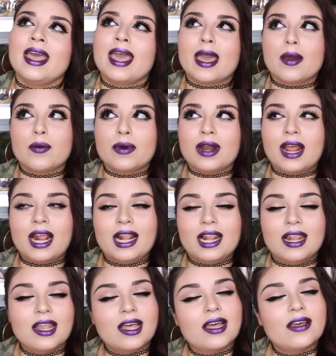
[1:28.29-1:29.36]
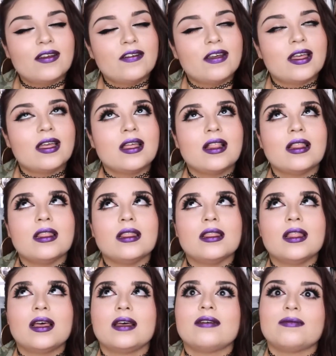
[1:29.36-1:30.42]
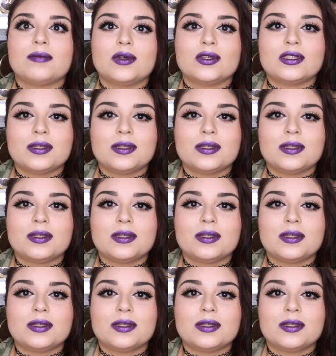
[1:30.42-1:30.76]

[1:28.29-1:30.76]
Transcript: And what I love most